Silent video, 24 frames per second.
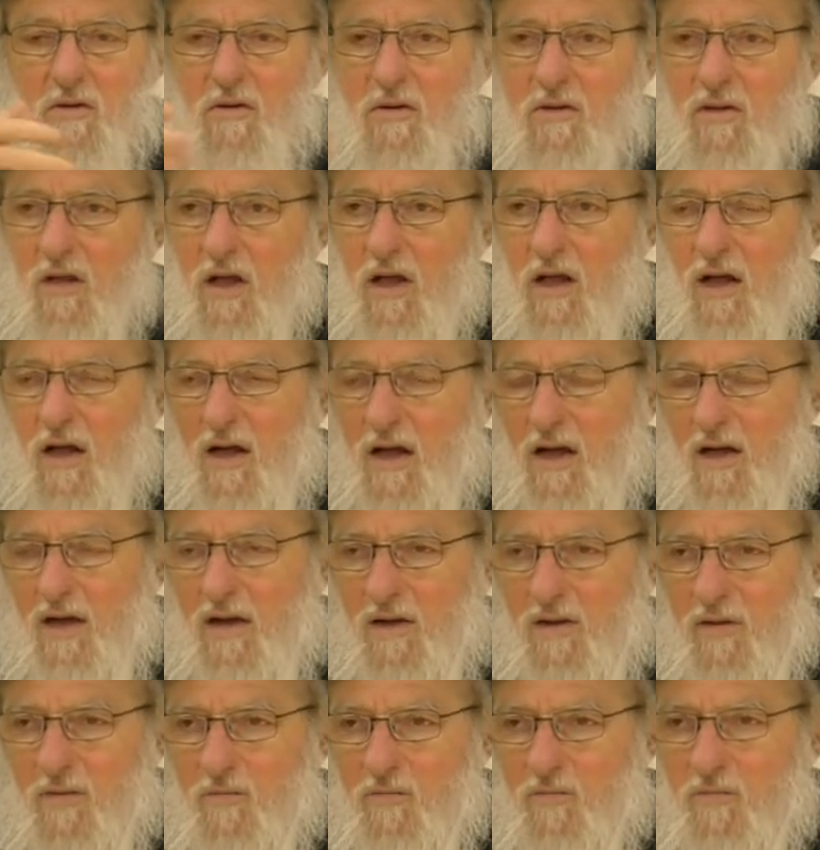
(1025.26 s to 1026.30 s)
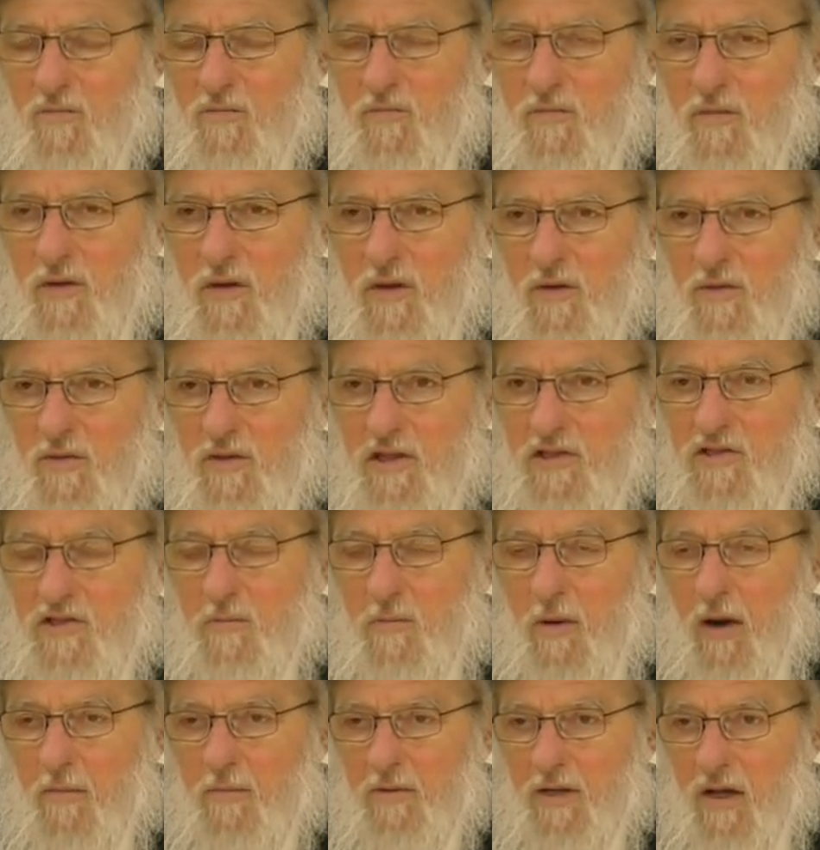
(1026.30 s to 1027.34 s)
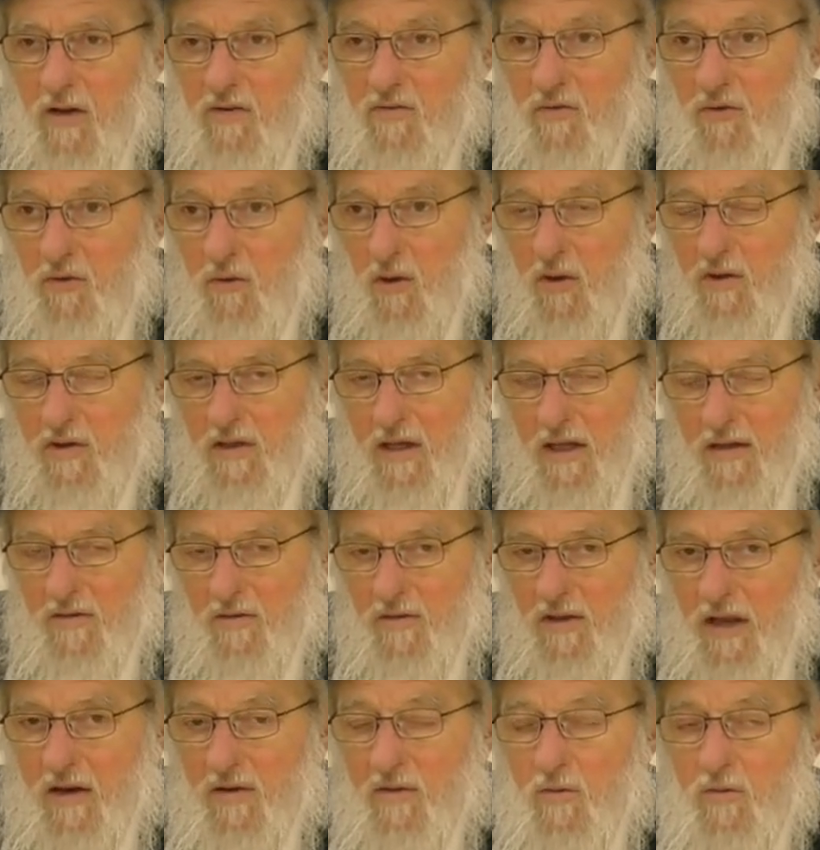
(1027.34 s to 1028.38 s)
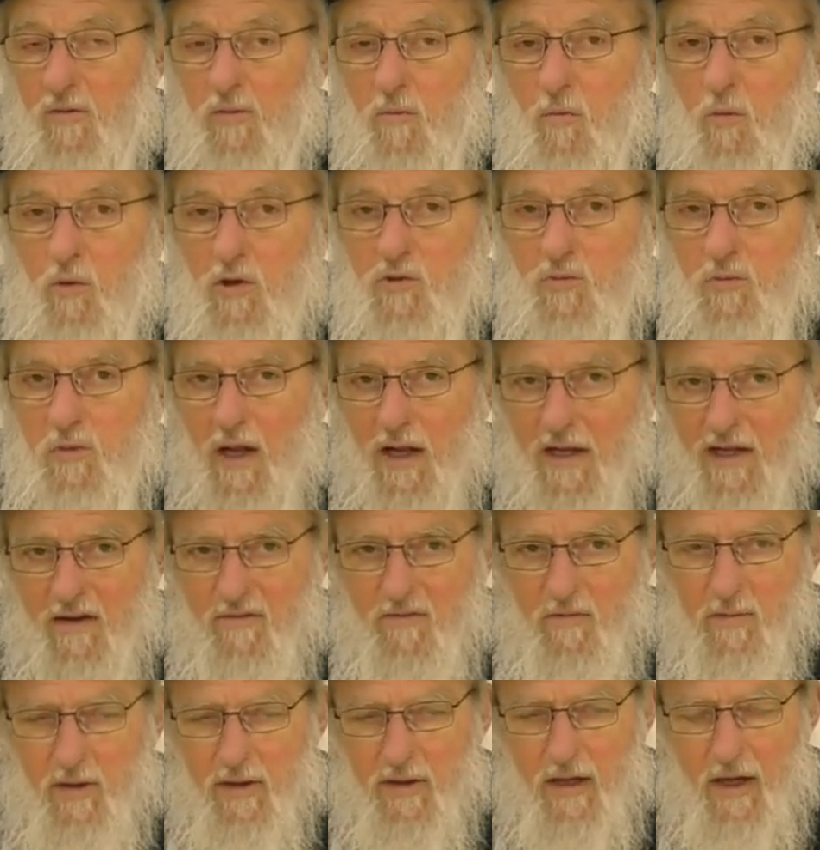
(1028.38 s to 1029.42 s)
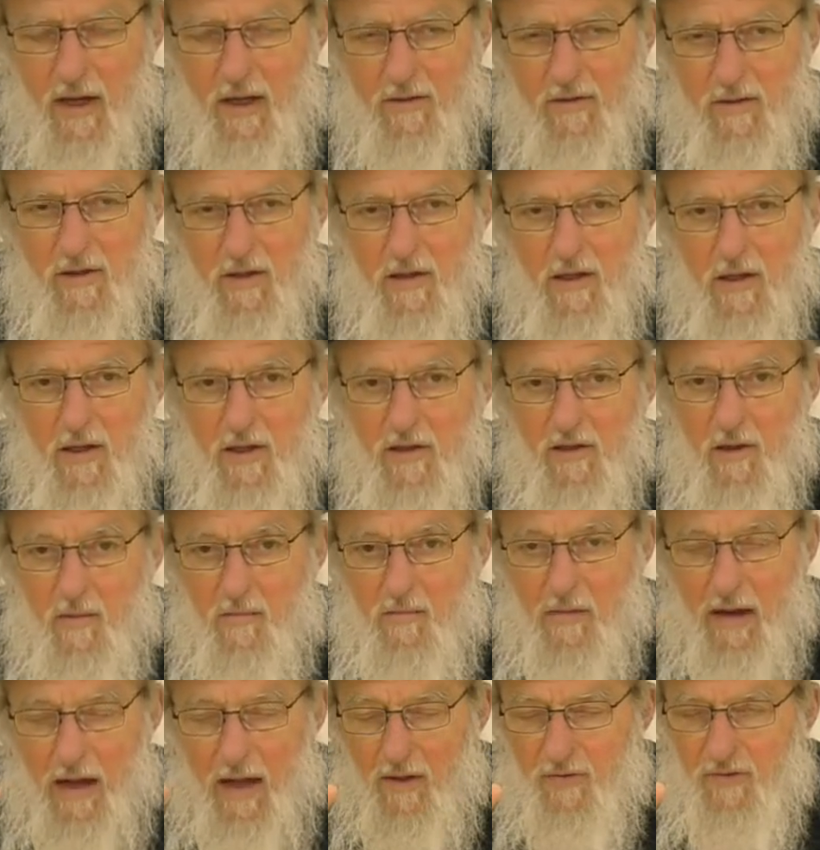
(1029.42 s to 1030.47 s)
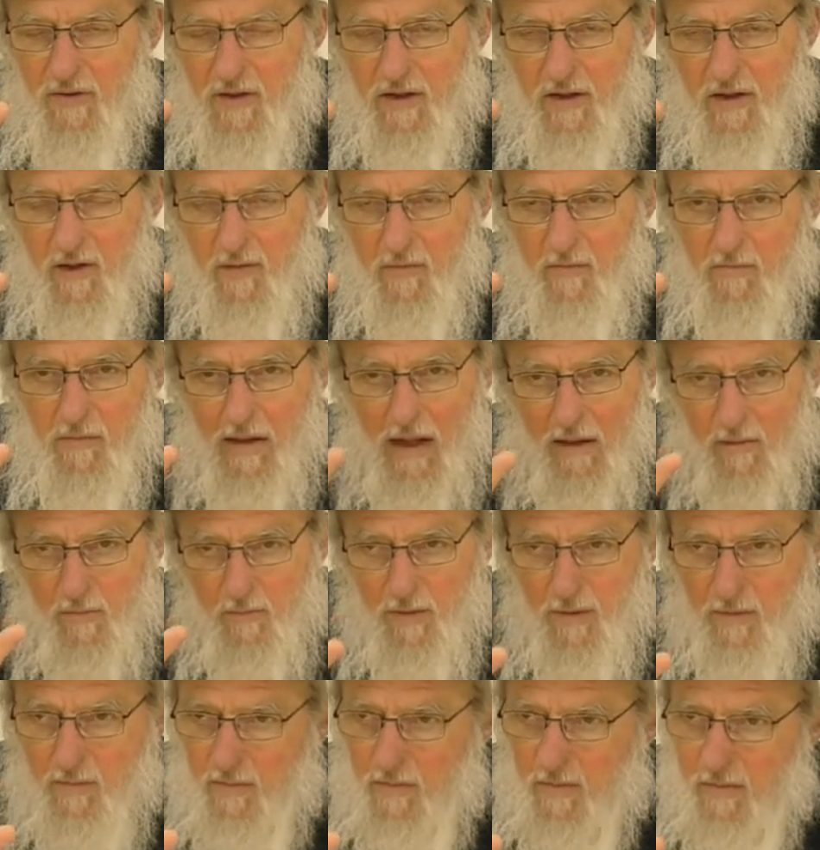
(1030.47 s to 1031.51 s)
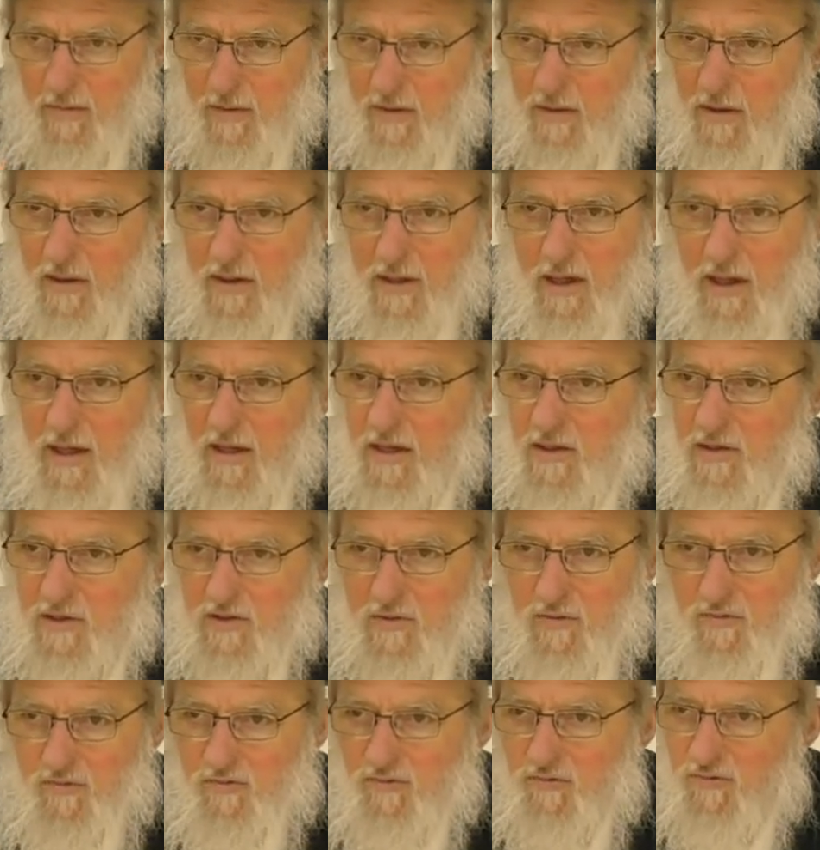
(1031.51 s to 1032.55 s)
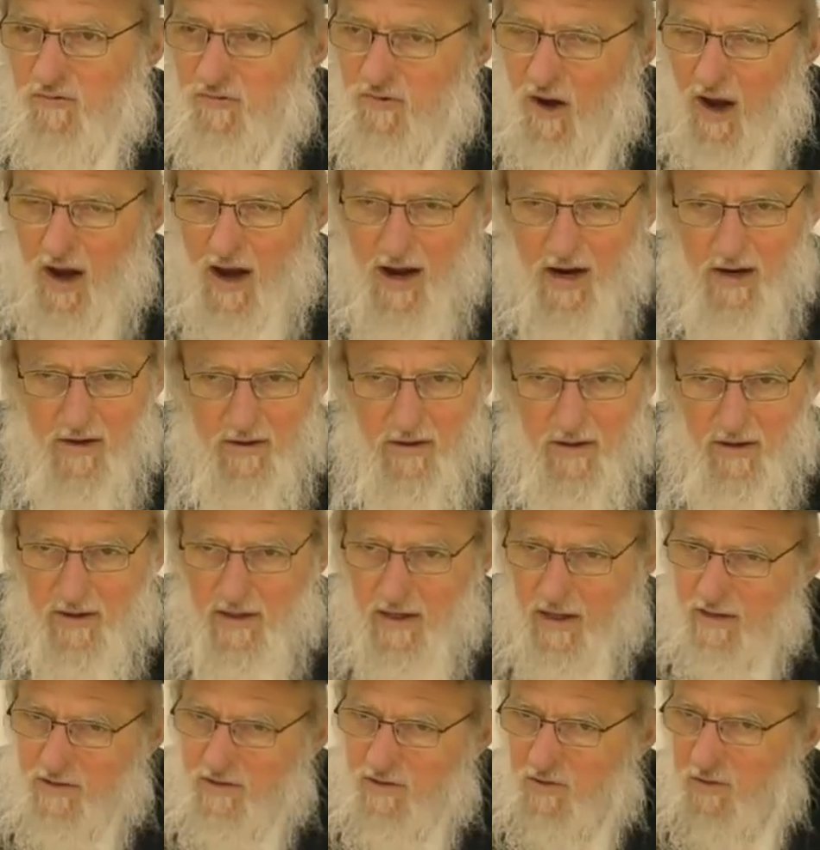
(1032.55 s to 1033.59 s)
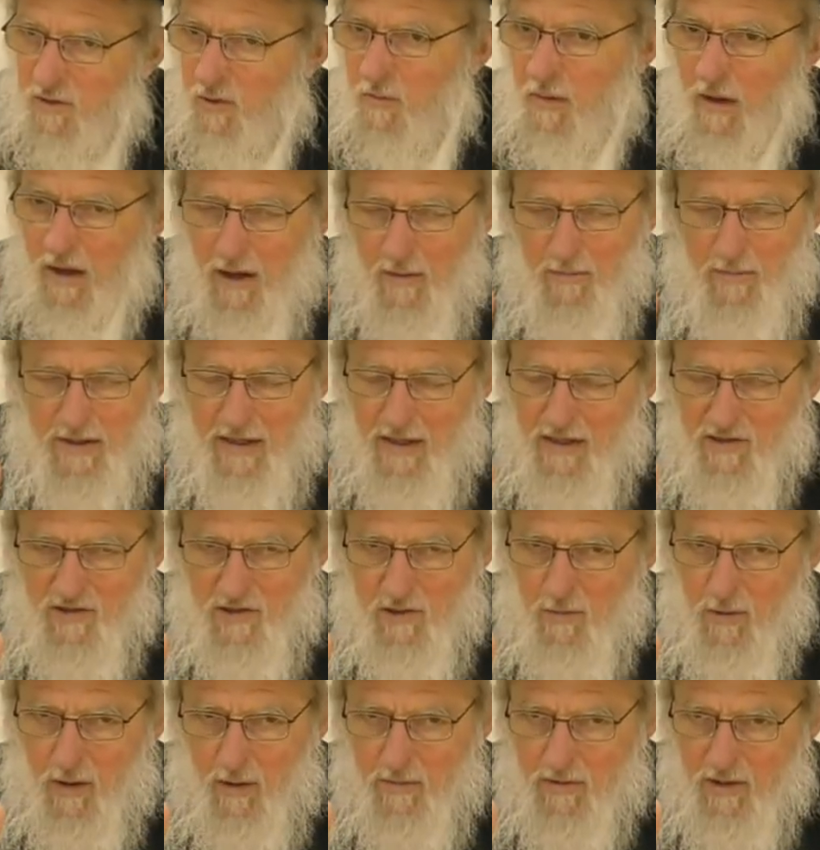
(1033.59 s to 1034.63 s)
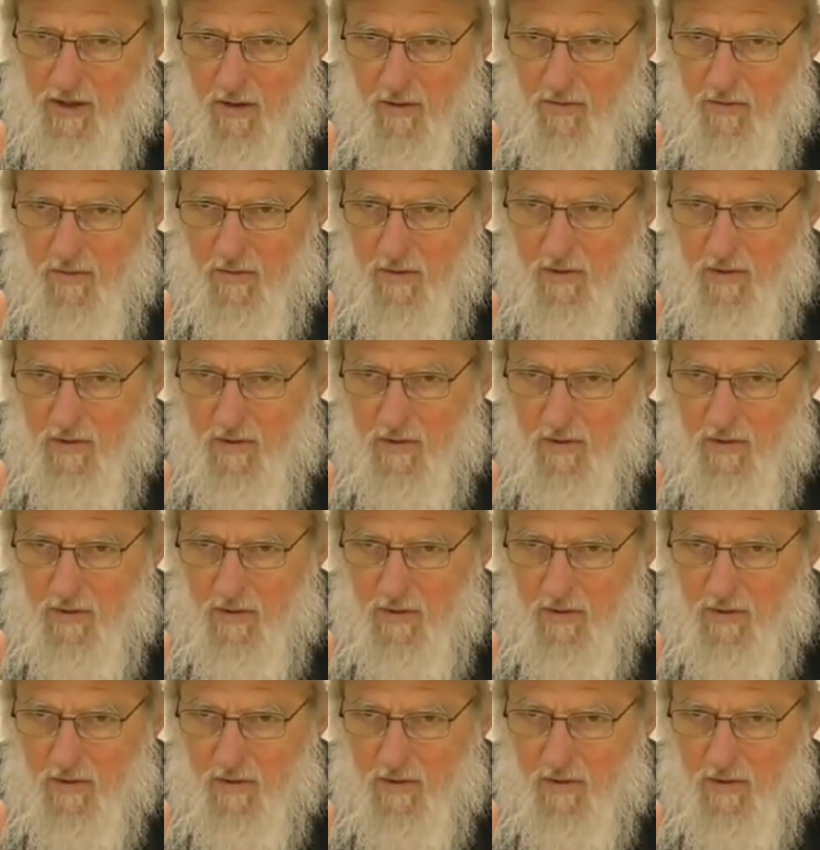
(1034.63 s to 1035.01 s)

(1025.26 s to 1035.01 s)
the Barbanel's thought that the words were not given by God. The Malbim is fire against the Barbanel.